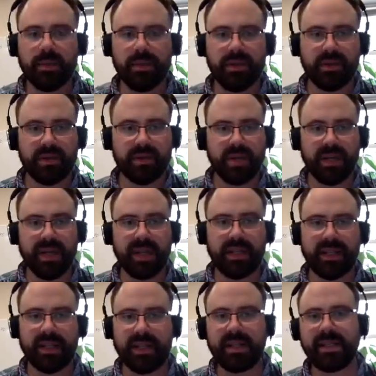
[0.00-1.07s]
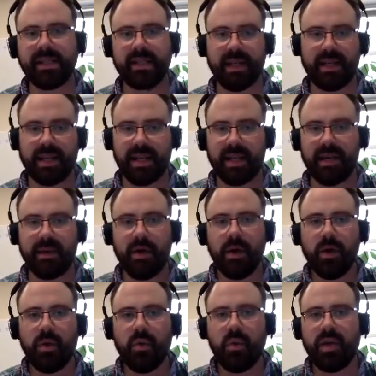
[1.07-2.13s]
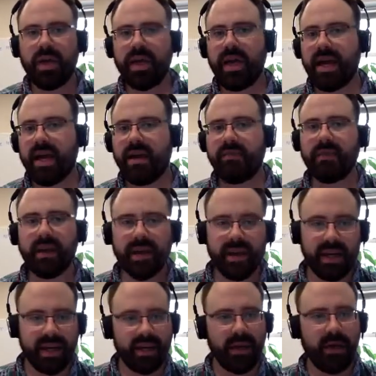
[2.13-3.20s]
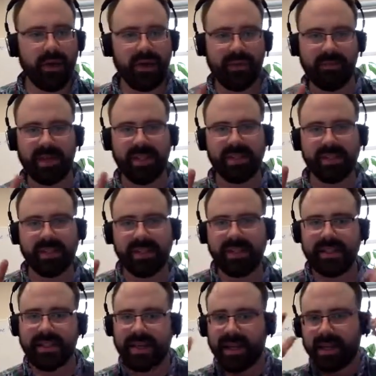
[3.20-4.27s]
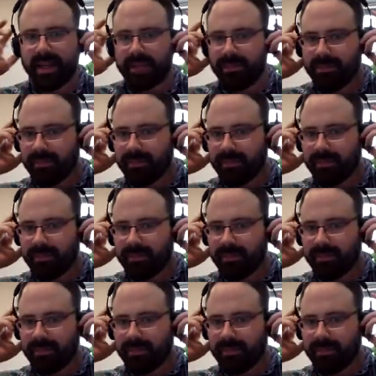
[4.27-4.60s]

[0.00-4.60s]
Starting this Sunday, we have, can y'all give me just a second?